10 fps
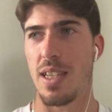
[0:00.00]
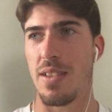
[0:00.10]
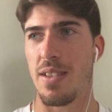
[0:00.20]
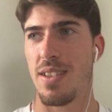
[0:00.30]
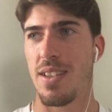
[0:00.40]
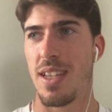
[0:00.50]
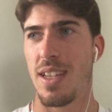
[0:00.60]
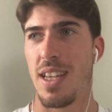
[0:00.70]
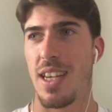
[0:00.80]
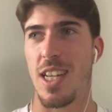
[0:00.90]
And,
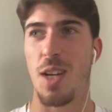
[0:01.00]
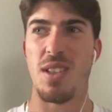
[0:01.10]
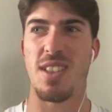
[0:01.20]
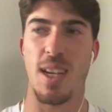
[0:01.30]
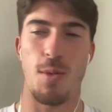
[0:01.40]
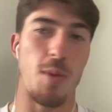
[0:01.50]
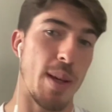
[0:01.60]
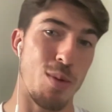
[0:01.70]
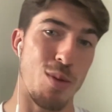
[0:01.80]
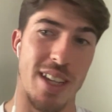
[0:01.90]
you know, we take what
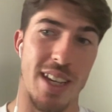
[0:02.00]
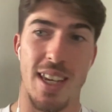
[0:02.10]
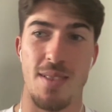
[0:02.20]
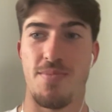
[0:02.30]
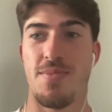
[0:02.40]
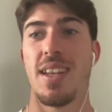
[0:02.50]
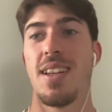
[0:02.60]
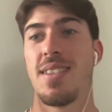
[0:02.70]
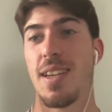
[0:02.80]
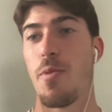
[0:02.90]
people say,
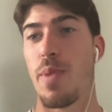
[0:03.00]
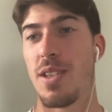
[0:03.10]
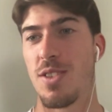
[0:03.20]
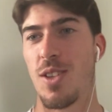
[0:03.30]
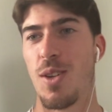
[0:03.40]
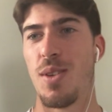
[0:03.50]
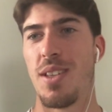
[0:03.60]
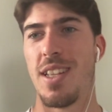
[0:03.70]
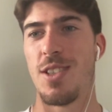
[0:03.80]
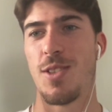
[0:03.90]
take it with a pinch of salt, and
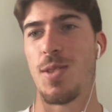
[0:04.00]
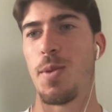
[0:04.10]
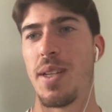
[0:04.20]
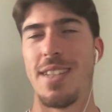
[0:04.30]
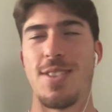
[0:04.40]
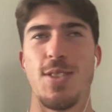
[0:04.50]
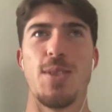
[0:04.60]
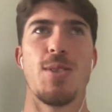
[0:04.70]
then just do what we need to do.